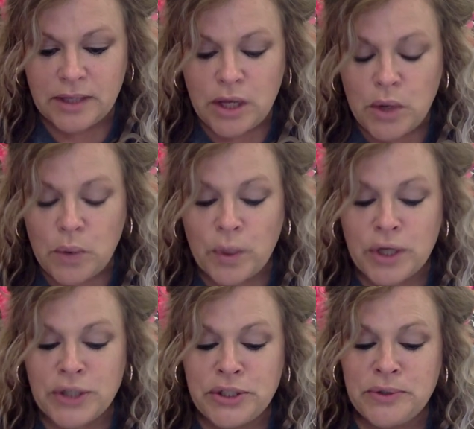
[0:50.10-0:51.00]
What
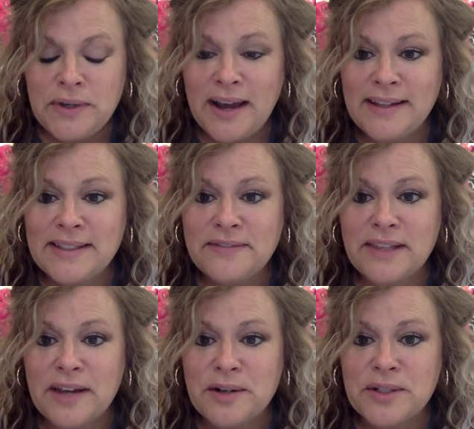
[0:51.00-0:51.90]
are two kinds of
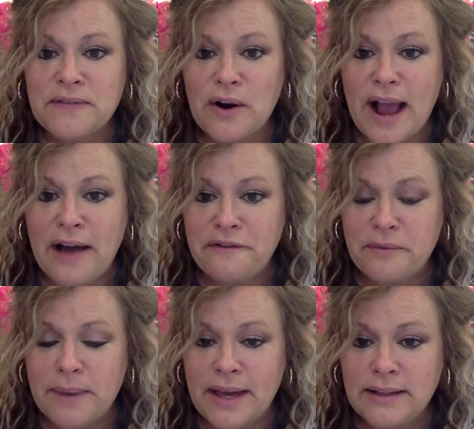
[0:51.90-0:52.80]
letters of our
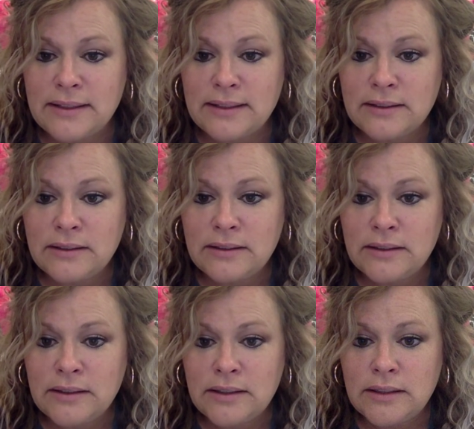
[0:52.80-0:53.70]
alphabet?
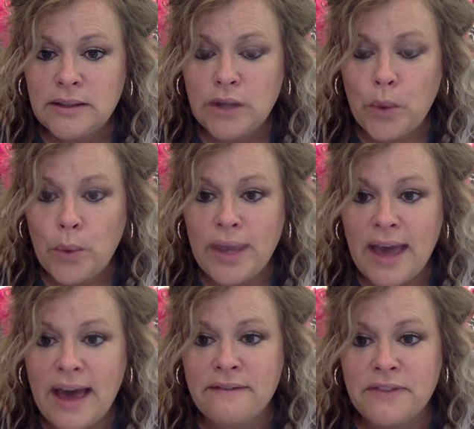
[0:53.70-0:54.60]
We
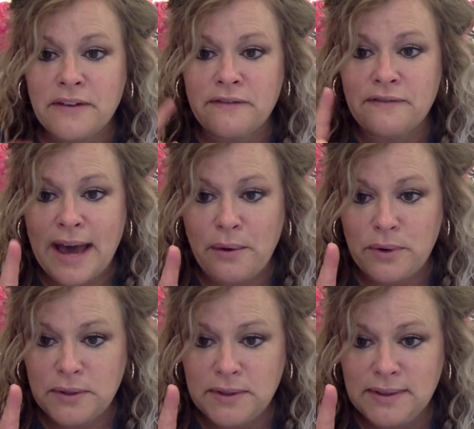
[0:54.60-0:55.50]
have the
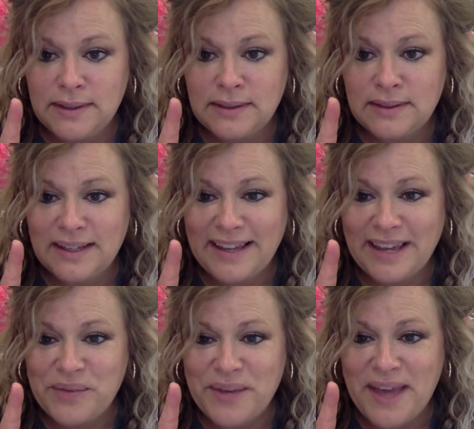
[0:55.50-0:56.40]
vowels,
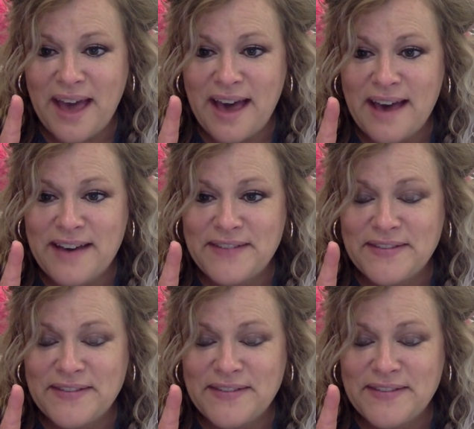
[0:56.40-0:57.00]
and we have